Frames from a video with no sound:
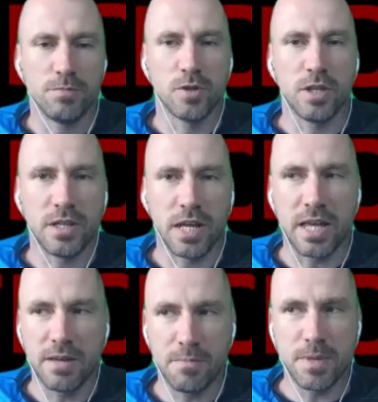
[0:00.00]
So
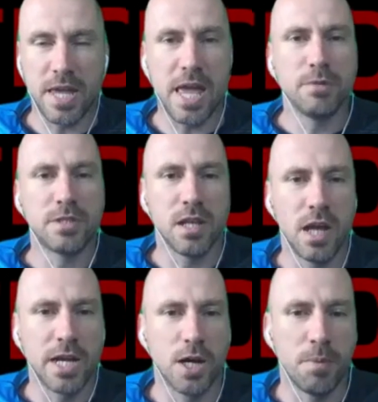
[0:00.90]
like being able to
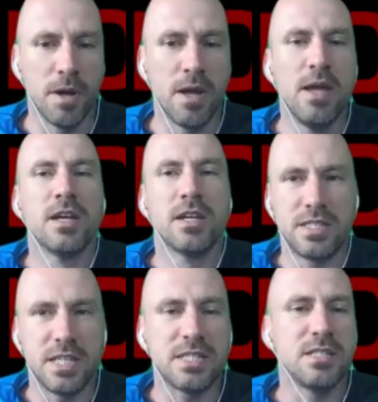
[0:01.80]
line up
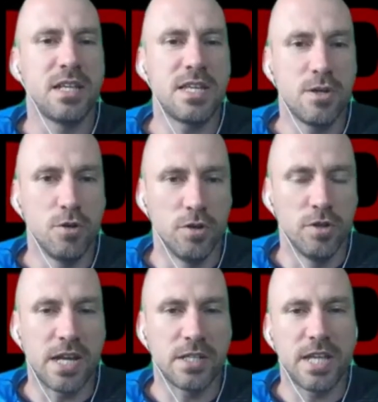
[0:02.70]
consistently
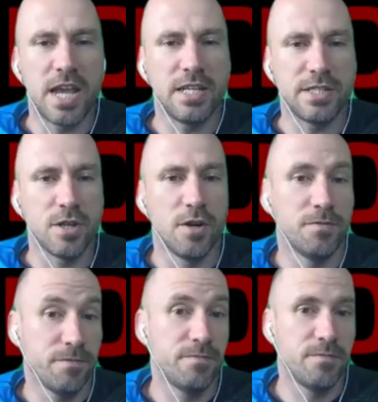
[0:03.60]
good, entertaining stuff,
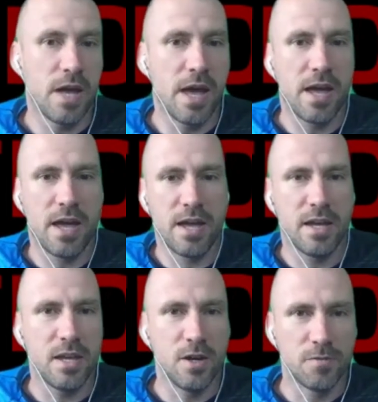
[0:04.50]
uh,
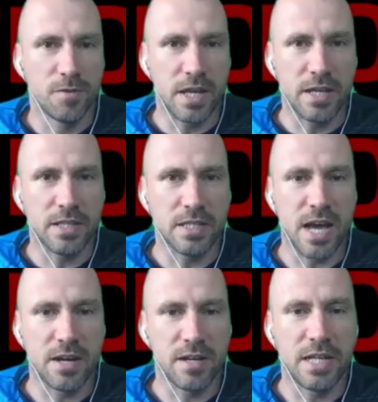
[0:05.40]
you know, for the, the
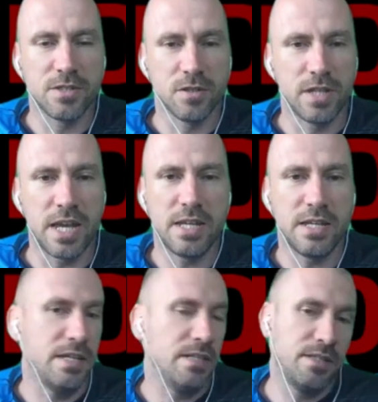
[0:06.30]
Saturday and Sunday
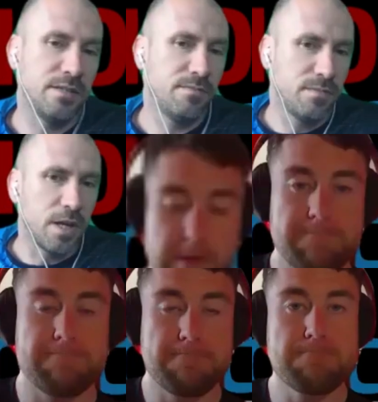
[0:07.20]
is, you know,
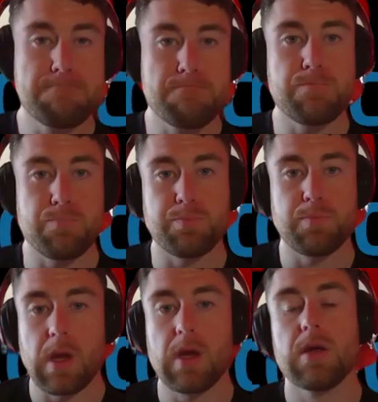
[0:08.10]
is definitely
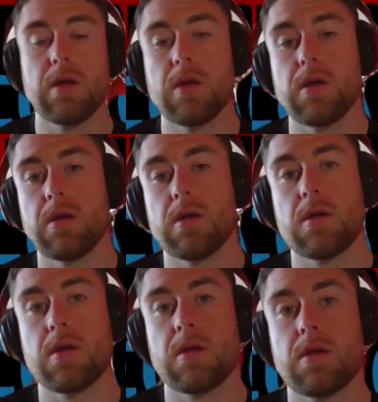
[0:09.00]
a, a win
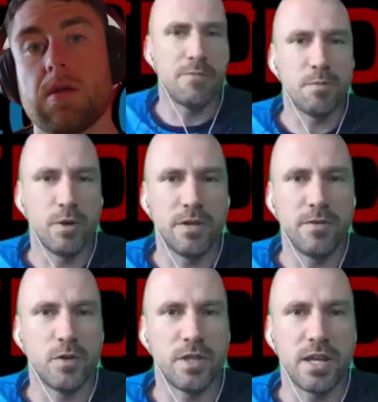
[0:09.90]
from an entertainment point of
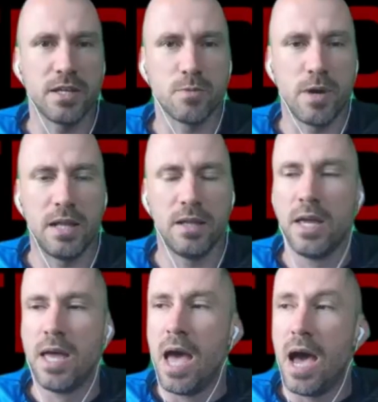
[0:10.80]
view, I think, as well.
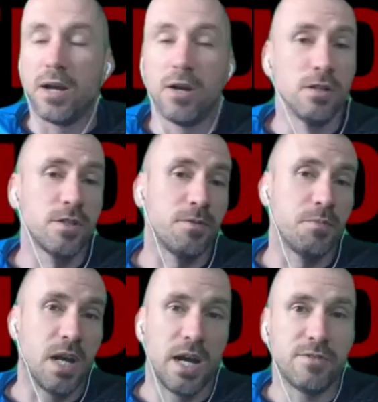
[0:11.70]
And also
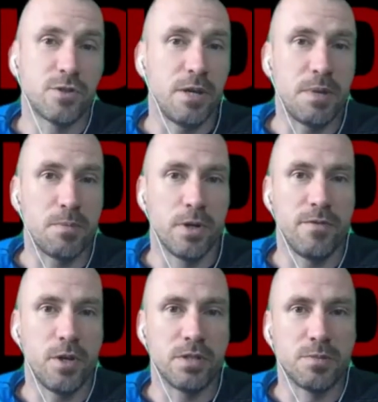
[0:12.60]
from the live streaming point
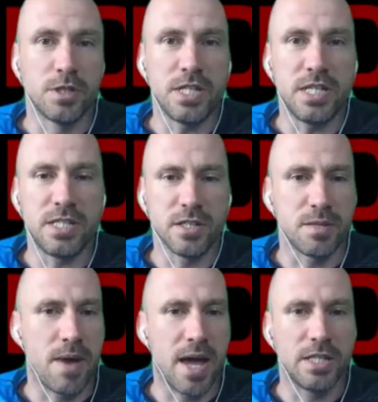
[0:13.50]
of view, it's much easier
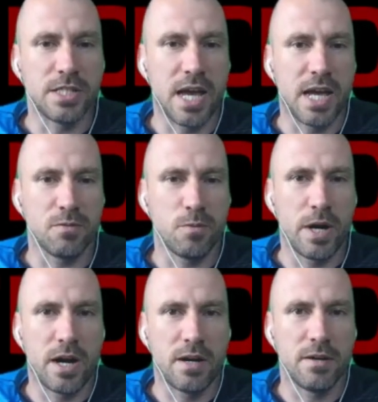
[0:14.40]
to manage that,
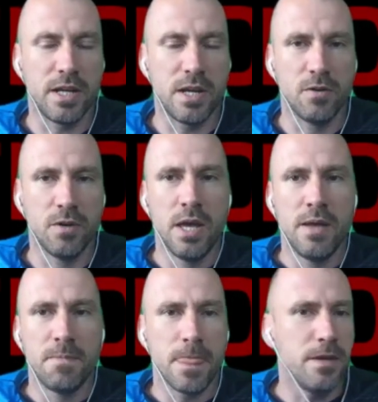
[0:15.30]
where, you know,
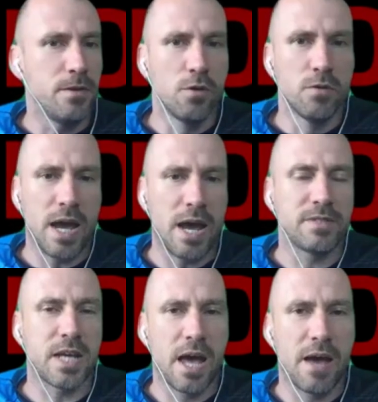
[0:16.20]
you don't have
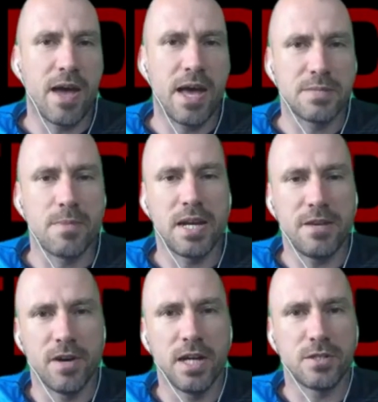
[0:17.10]
to have as many
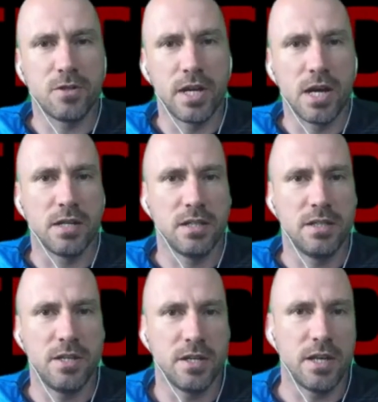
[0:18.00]
fights going on.
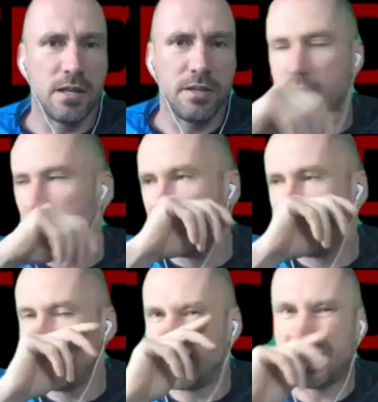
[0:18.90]
You can, you, you know,
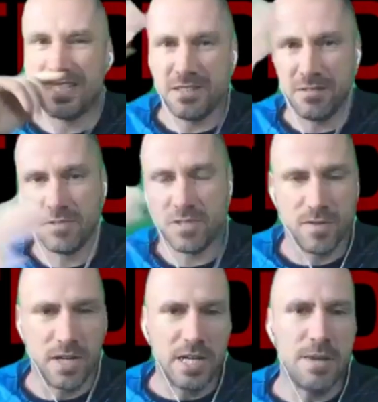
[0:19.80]
you can see,
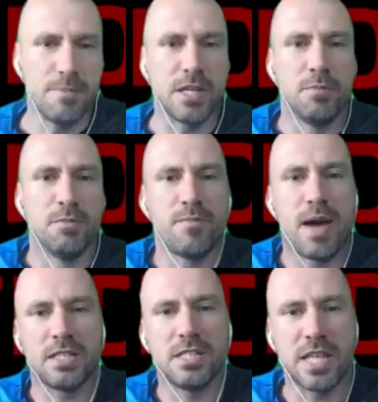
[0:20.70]
severely limit the number of
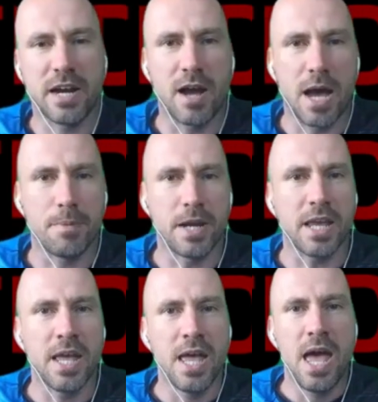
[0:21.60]
matches that are happening.
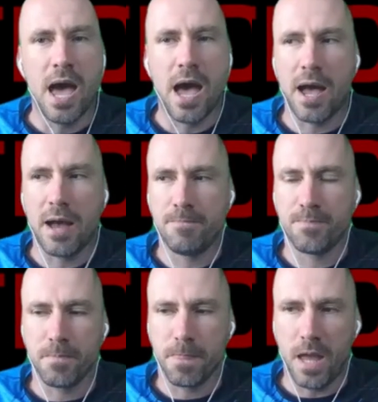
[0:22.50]
Um,
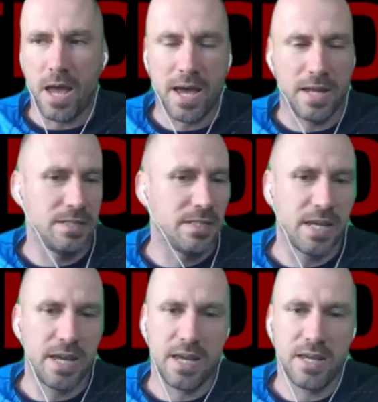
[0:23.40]
and,
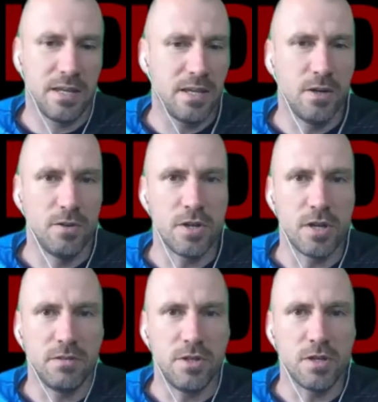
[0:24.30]
uh, you know, you
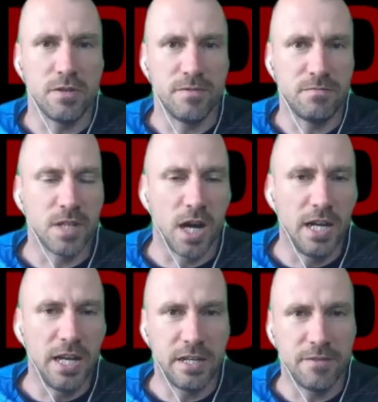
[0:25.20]
can, you can
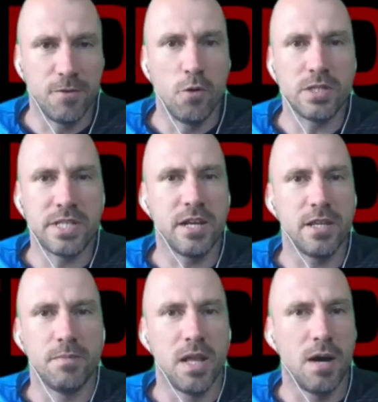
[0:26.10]
dial in and focus in on
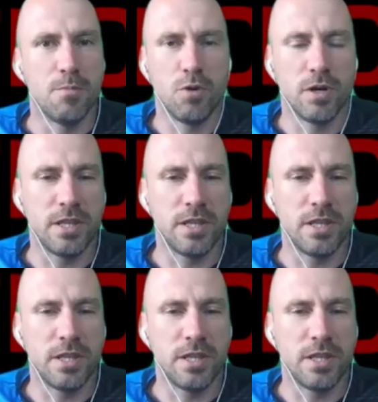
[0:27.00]
them a lot more.